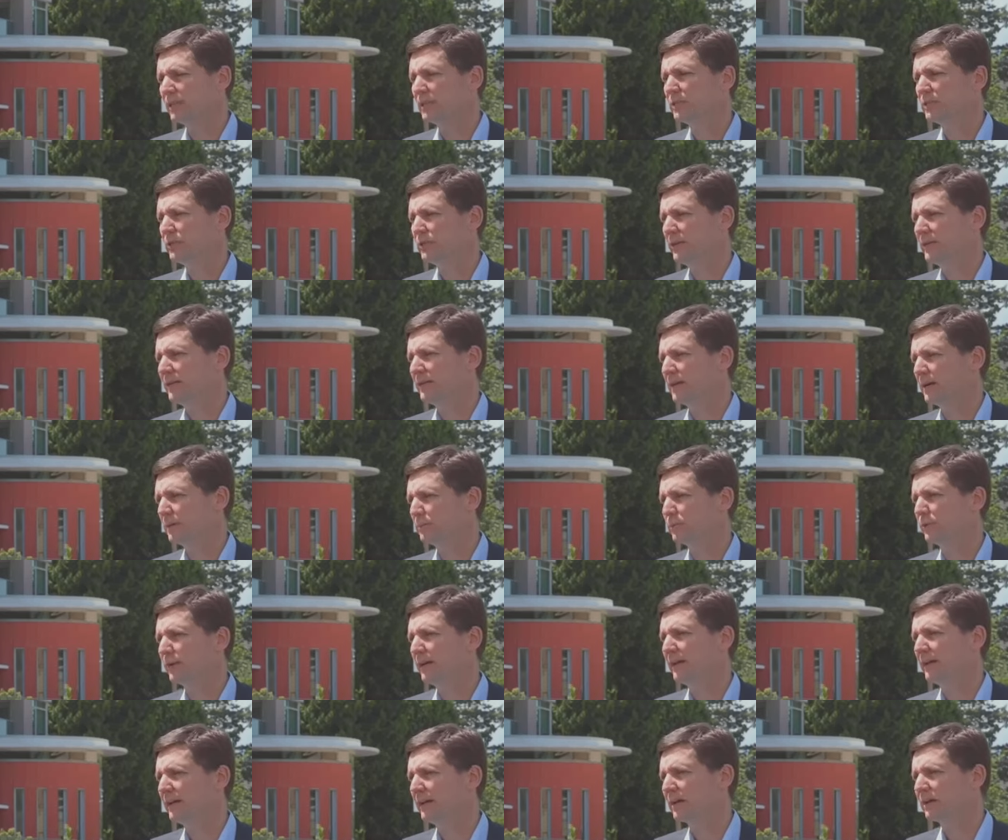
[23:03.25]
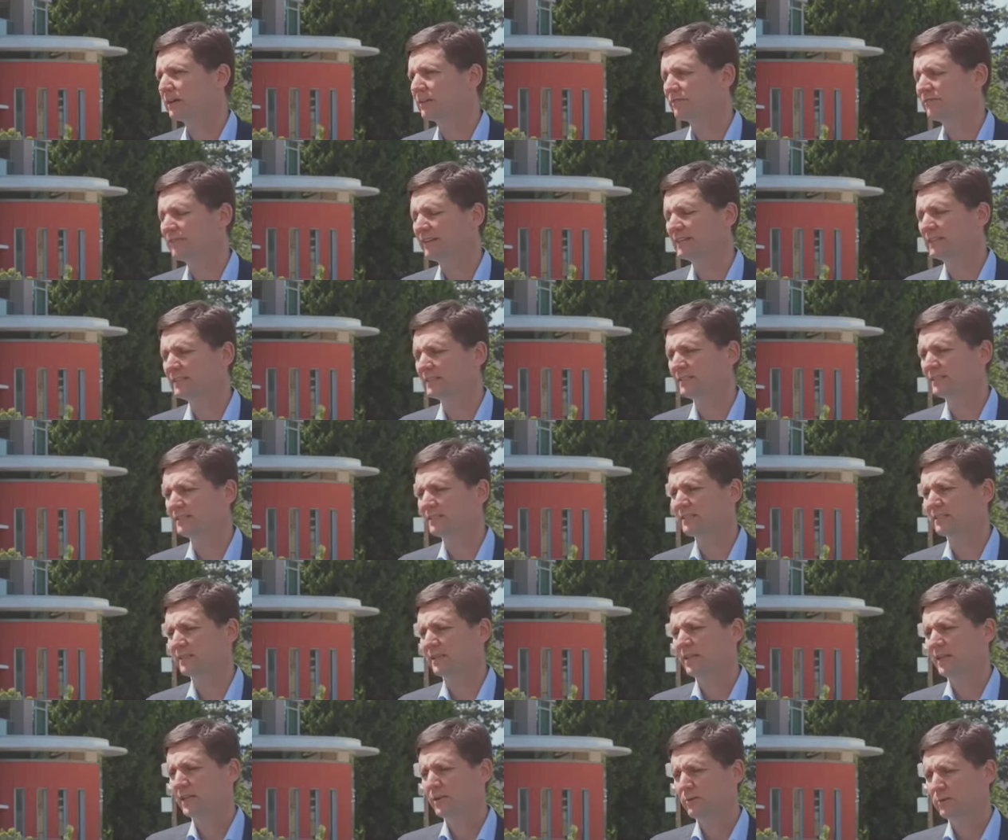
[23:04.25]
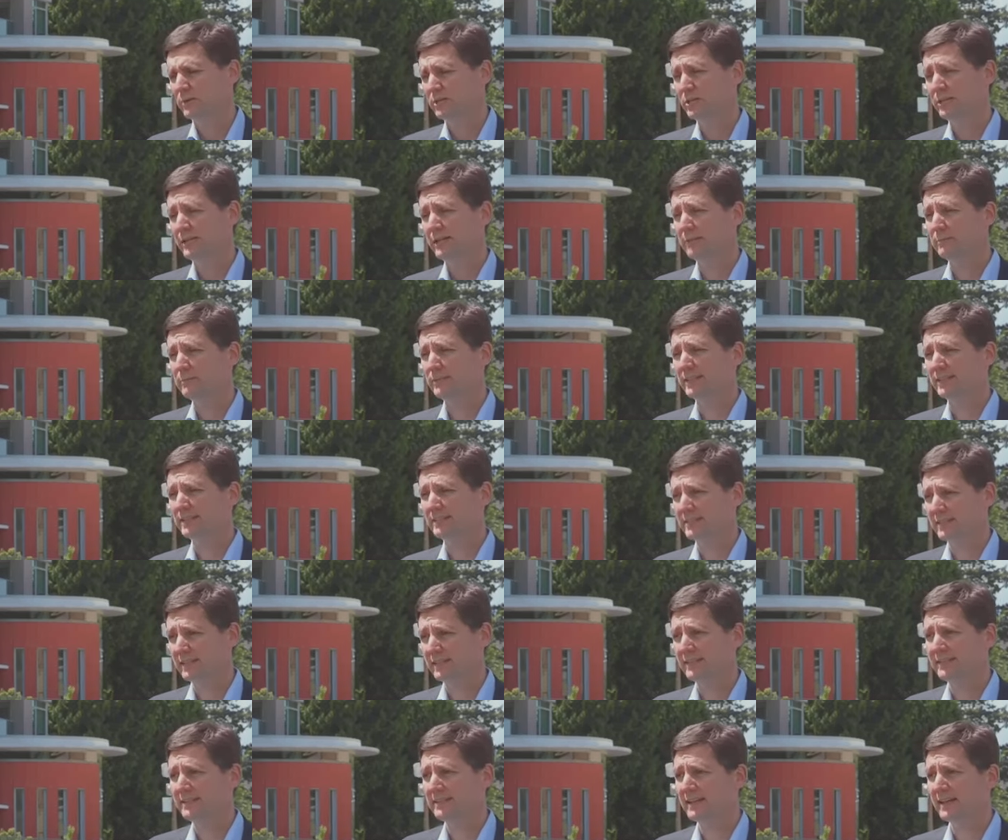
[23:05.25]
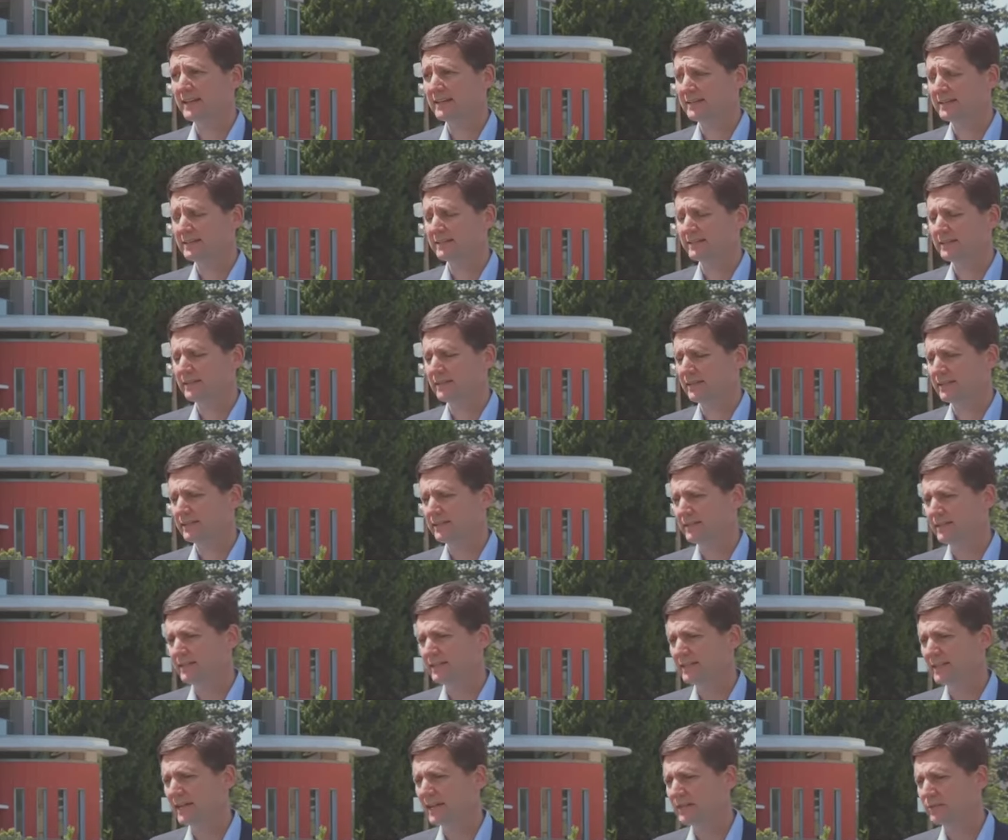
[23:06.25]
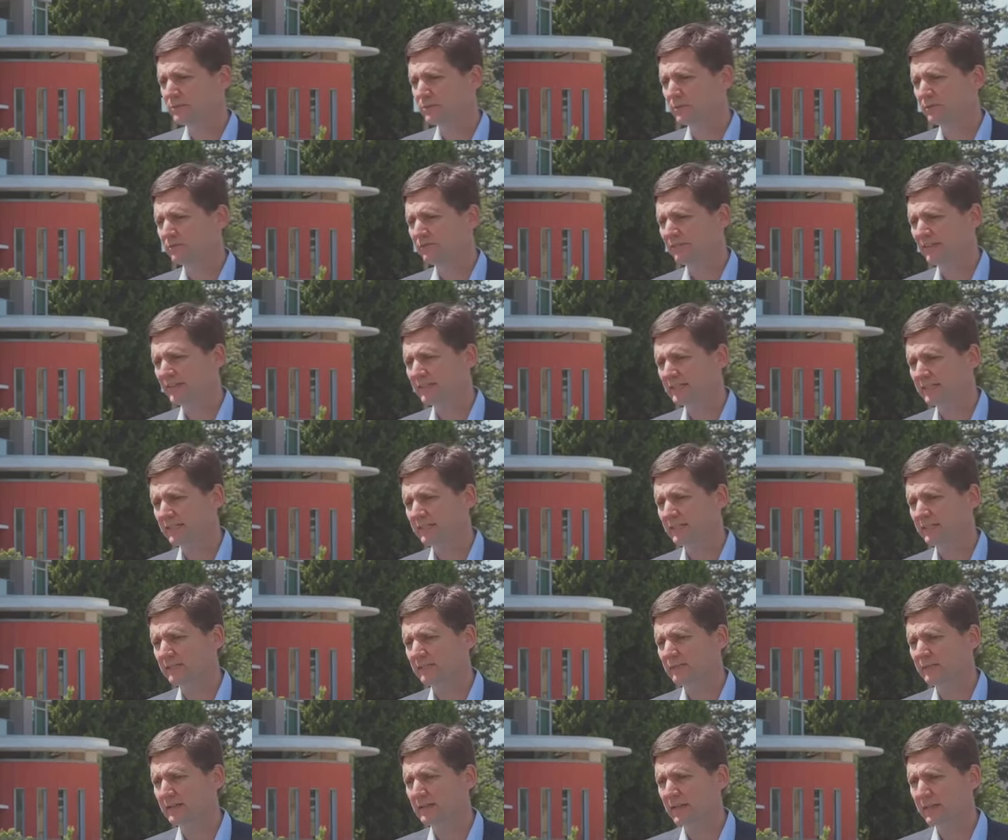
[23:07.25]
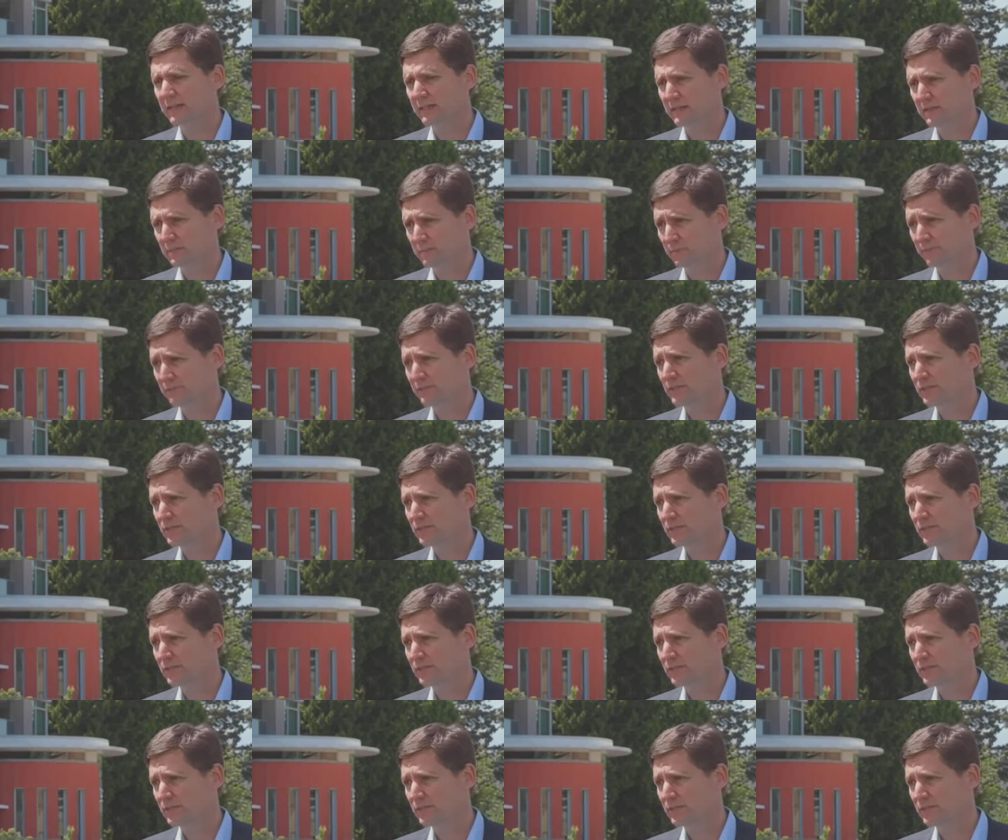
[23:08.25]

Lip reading: have included upgrading our defenses, which enabled us to detect the attacks we were facing at the